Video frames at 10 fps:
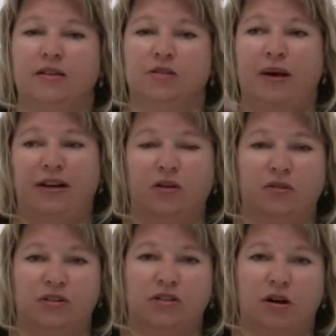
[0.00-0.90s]
depending on
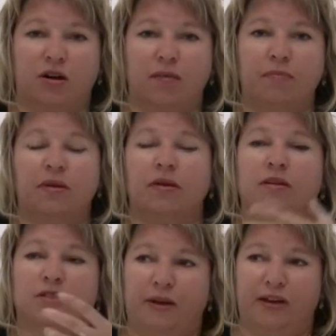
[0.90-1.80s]
the time,
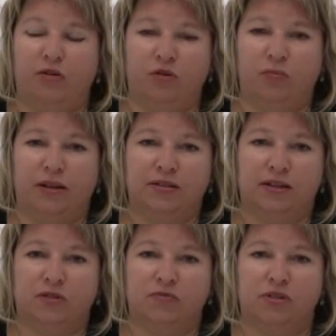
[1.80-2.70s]
depending on your blood
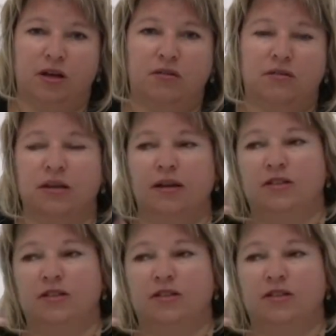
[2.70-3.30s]
test result,